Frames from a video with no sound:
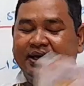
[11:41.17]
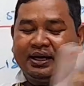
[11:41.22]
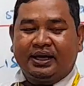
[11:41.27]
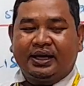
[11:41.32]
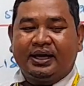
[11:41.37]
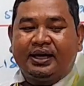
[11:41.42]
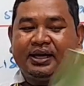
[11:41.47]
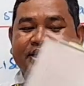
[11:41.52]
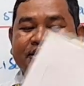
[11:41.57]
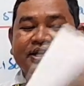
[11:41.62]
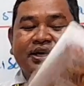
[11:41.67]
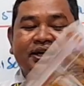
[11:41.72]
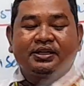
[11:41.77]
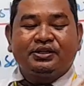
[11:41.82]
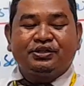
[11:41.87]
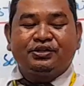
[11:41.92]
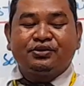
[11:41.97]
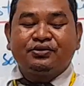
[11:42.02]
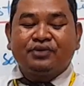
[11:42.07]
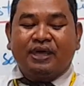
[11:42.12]
and
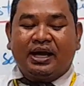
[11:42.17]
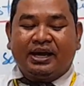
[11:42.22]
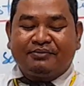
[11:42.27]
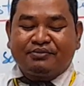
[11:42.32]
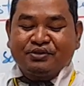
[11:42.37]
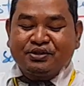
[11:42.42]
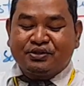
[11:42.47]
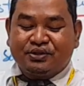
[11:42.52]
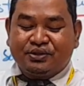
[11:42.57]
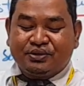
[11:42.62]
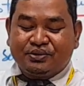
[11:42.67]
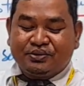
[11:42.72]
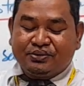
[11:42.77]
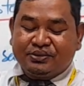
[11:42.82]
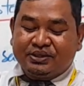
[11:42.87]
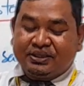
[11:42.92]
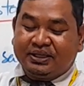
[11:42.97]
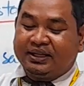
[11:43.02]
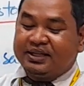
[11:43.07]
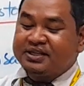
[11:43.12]
you have to do
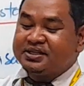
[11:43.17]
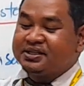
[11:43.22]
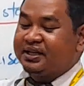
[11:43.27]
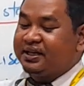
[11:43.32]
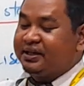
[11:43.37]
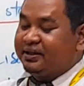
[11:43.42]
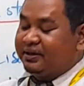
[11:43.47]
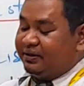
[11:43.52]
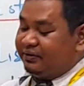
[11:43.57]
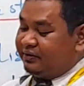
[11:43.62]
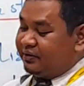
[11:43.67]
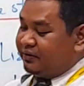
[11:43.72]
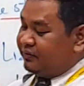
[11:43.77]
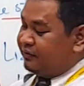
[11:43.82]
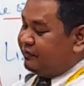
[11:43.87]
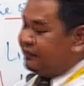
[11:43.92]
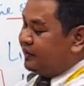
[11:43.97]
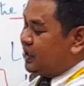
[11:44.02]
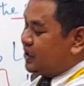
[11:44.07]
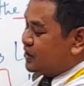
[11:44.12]
the listening
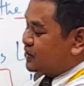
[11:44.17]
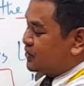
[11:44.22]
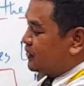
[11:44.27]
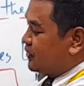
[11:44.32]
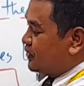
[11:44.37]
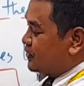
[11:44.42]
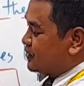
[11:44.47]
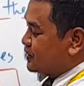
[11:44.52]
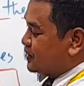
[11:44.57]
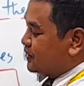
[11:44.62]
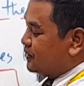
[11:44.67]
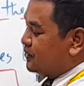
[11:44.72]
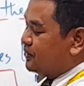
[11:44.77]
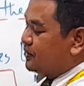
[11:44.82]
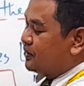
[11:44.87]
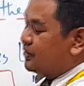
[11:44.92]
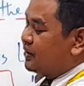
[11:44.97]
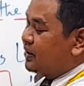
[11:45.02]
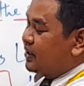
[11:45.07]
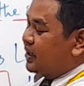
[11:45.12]
finish
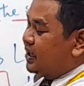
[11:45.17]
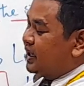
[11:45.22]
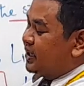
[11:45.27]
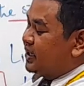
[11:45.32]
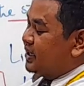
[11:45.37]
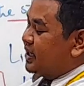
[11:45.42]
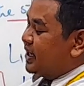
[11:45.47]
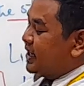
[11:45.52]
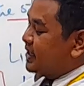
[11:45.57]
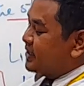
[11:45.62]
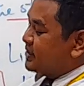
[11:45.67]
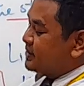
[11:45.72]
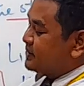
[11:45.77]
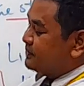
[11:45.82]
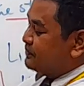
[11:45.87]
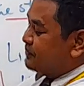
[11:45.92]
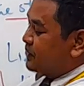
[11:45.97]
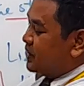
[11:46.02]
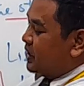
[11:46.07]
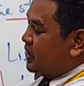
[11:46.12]
also, and
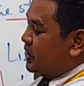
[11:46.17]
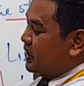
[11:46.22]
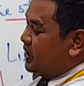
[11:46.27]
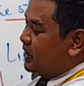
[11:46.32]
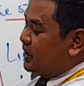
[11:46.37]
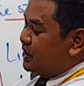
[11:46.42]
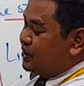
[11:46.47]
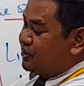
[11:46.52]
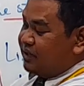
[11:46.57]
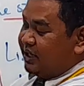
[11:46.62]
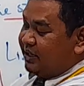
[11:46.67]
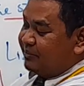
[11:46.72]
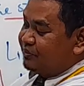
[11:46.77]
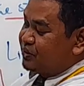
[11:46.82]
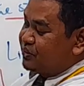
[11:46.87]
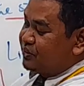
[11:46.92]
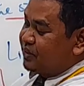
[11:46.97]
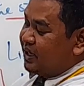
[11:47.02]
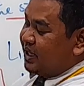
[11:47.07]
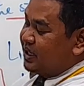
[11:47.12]
then you have
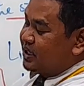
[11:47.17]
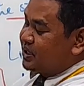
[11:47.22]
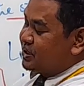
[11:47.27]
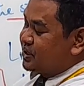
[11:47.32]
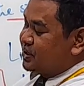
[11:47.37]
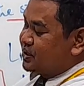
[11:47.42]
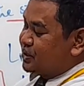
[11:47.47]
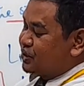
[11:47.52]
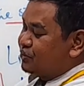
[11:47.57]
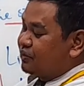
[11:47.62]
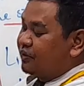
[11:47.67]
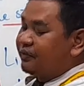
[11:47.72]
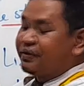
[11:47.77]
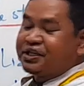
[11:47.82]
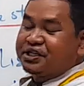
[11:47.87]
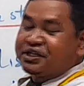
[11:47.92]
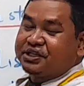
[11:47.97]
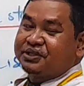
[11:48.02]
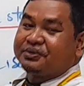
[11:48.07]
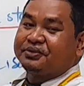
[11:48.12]
to answer two
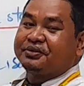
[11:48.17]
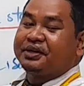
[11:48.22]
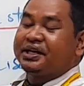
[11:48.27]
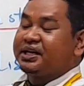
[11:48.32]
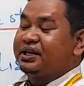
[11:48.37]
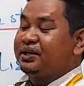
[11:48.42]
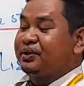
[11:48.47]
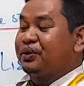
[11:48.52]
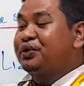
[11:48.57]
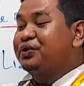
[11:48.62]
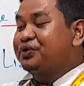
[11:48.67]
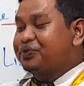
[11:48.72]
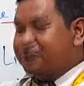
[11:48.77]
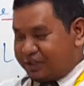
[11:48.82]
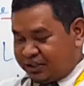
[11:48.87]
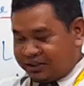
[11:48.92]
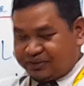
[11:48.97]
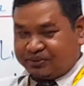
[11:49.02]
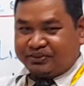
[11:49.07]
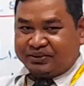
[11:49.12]
questions already also.